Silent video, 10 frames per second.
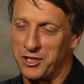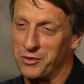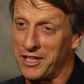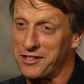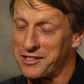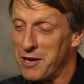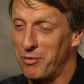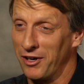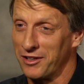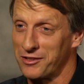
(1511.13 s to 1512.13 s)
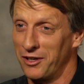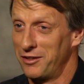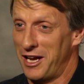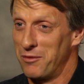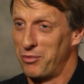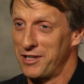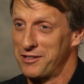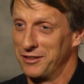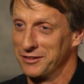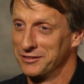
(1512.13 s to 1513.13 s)
She was at the skate park, so oh. I
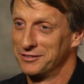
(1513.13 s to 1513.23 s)
impressed her. Well,